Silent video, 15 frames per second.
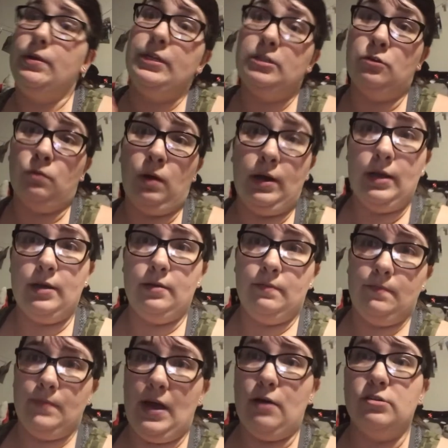do want to
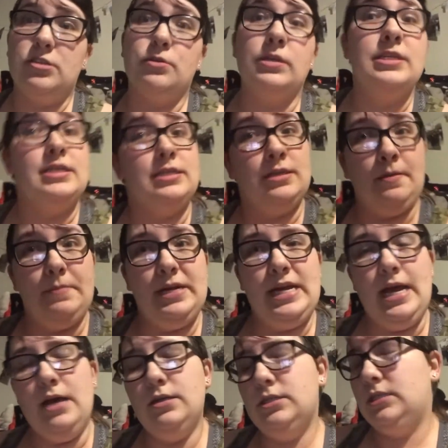outsource to somebody
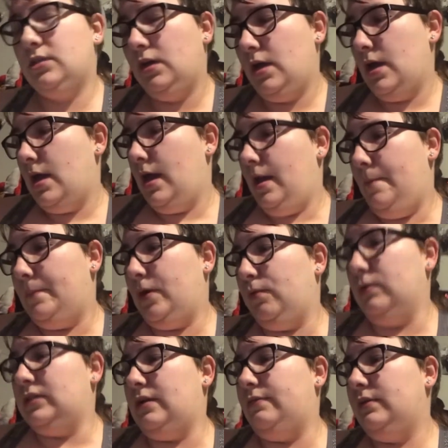else, but
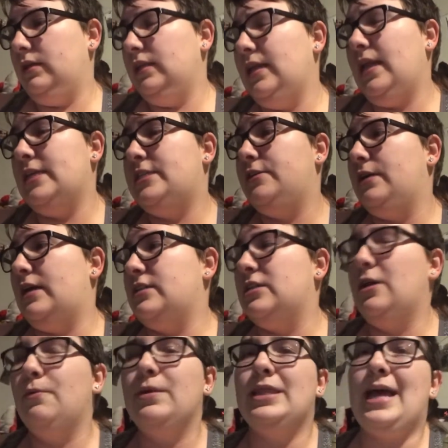we'll definitely let you guys
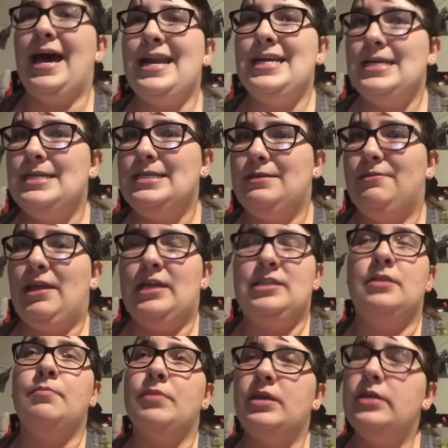know when that is, if that's
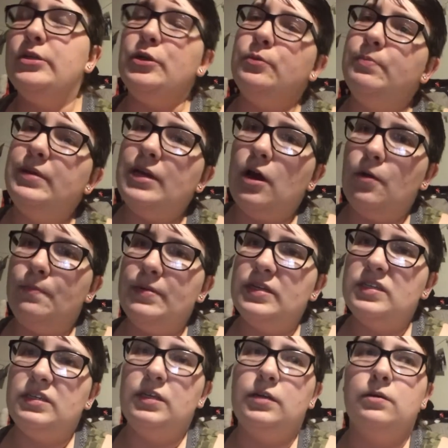something you'd be open
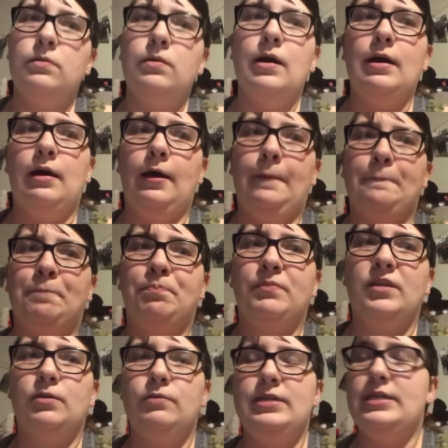to.
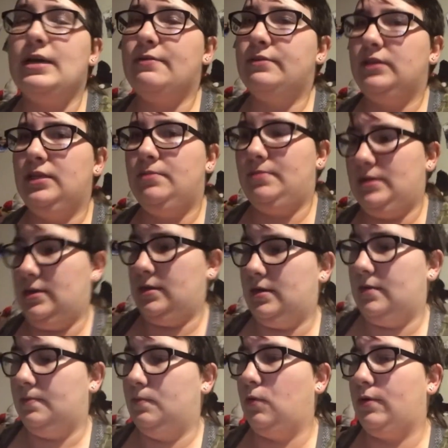We'd definitely be
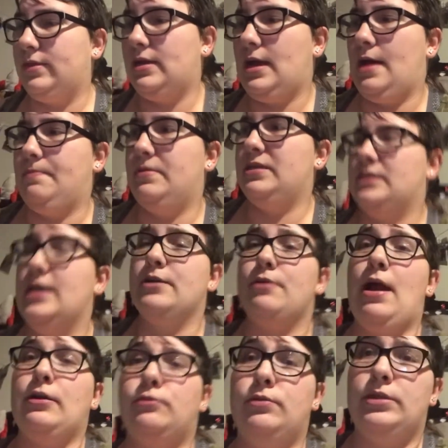more than happy to
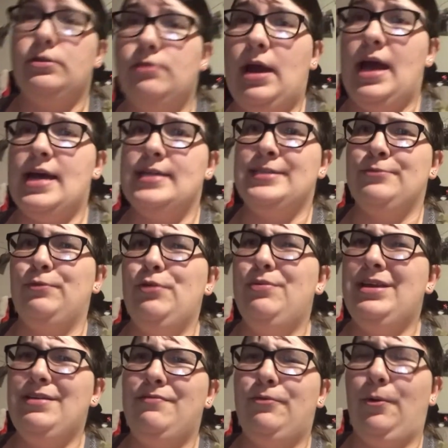interact with you guys, and we would
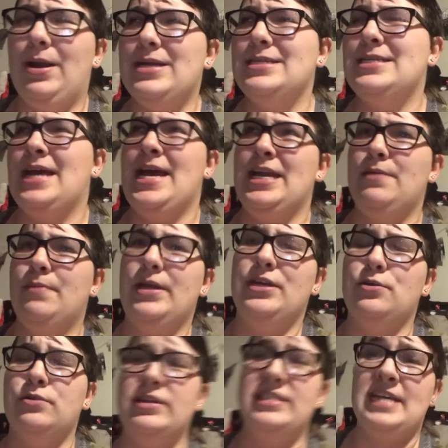give credit to anybody
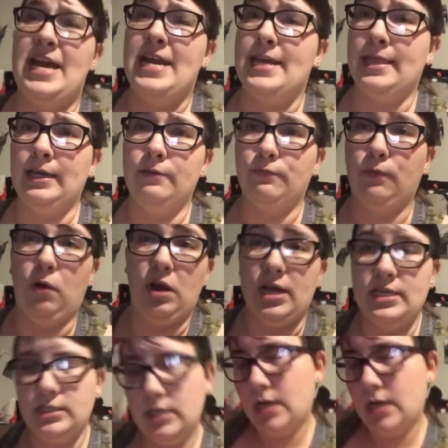who does anything for us.